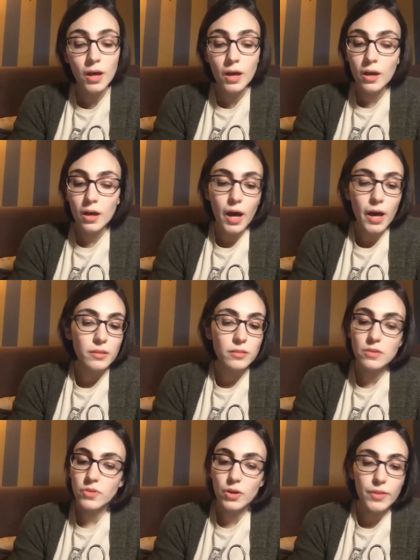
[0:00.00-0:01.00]
I
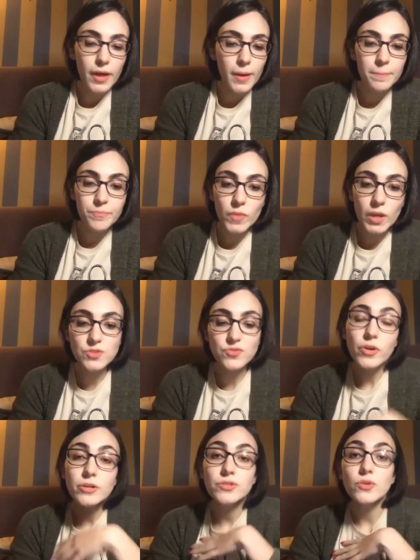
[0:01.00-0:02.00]
love all that. As
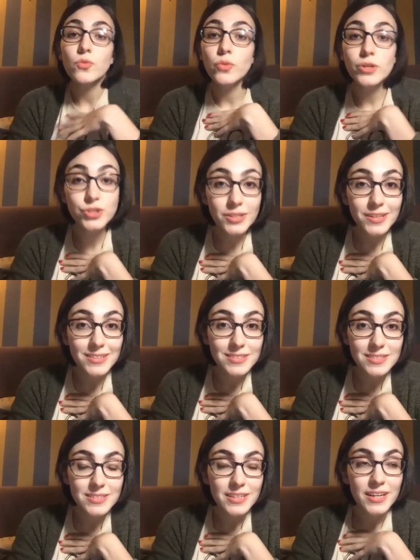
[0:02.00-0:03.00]
far as a wish
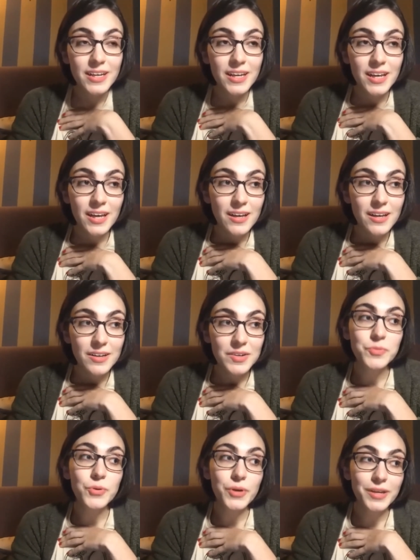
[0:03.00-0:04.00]
list, oh
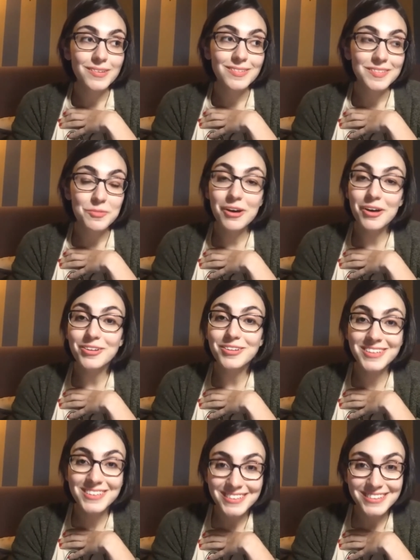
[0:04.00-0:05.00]
boy. Well,
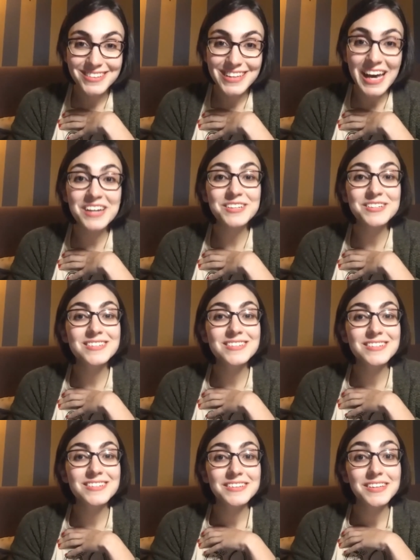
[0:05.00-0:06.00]
that is
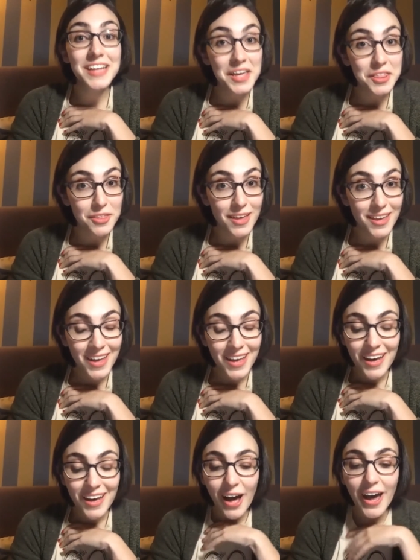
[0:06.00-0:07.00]
lengthy.
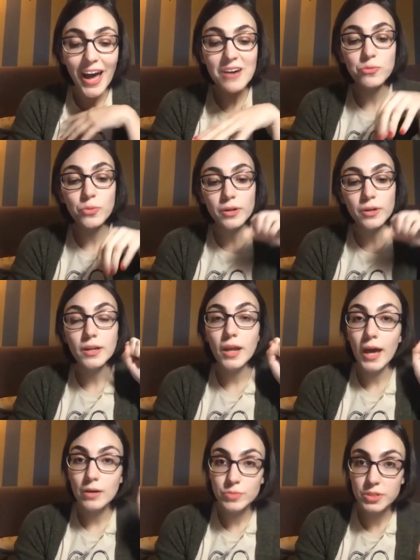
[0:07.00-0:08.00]
I have one on
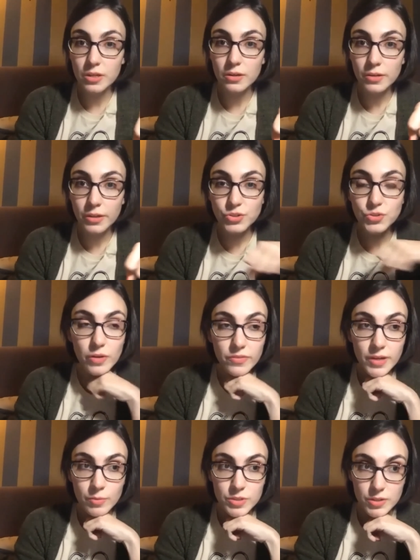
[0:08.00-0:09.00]
Amazon. I do have an
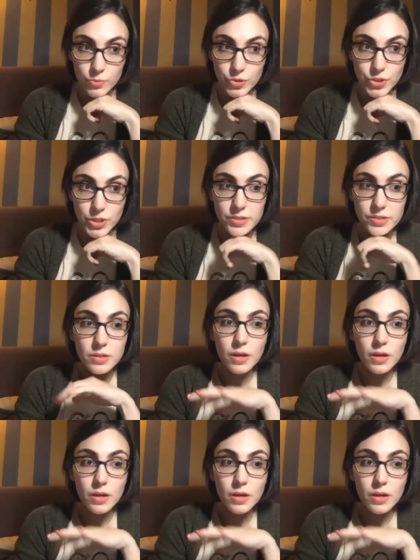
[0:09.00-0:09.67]
Amazon wish list.